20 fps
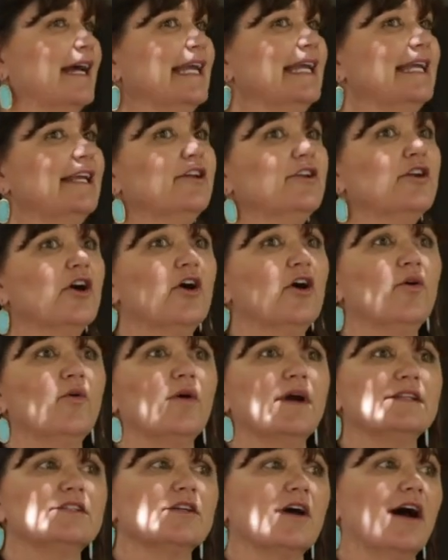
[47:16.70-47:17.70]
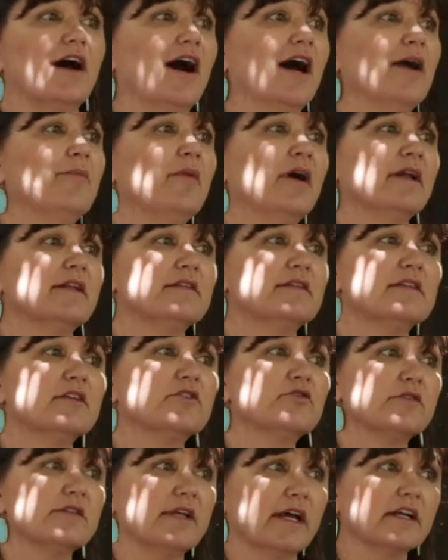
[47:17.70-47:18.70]
You know, it's I'm not a
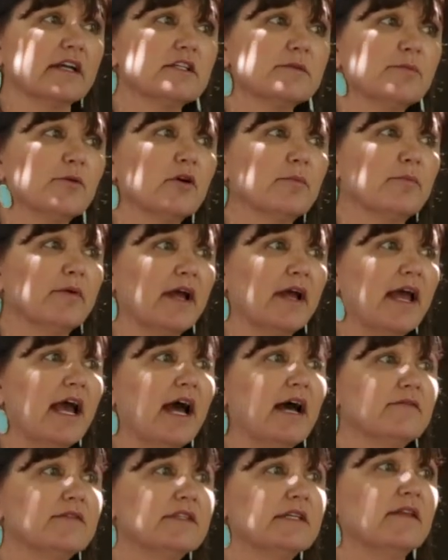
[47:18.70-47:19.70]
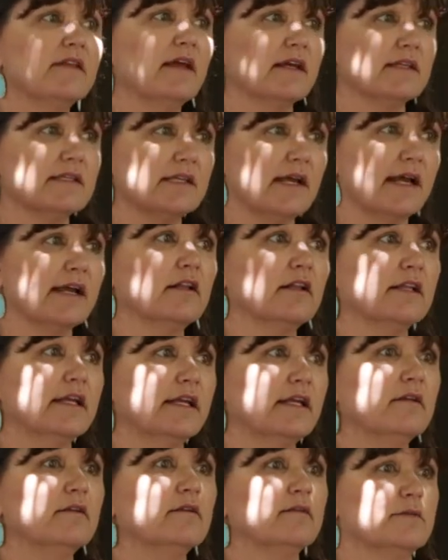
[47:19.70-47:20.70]
citrus expert, but I have seen that
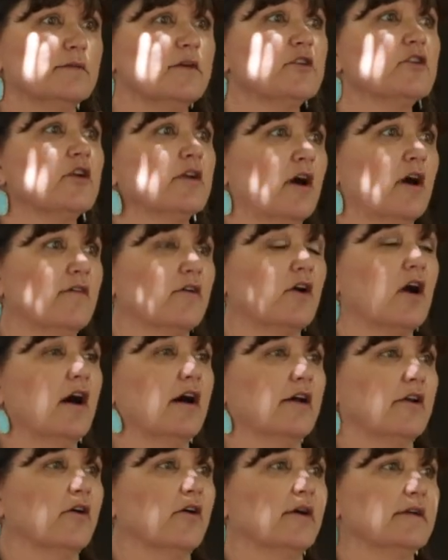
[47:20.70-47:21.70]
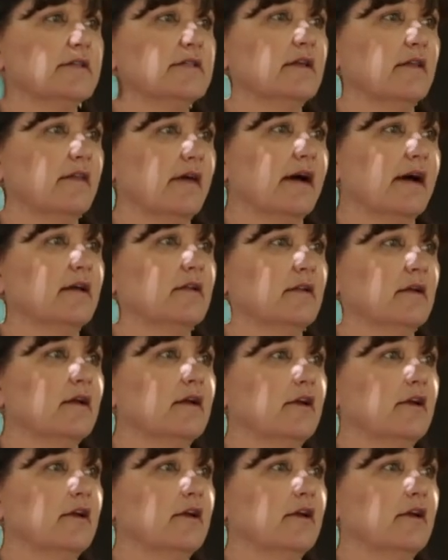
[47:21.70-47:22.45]
cycling, especially in avocado, I see that.